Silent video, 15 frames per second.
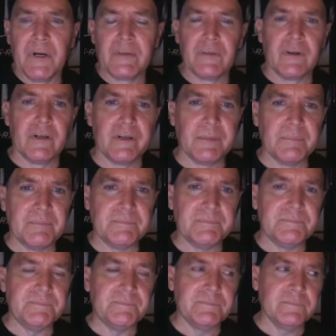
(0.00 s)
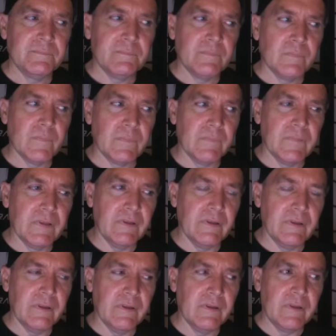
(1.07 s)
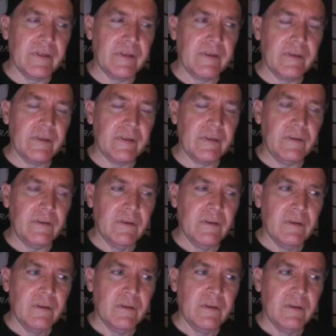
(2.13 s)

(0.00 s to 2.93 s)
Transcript: But um, the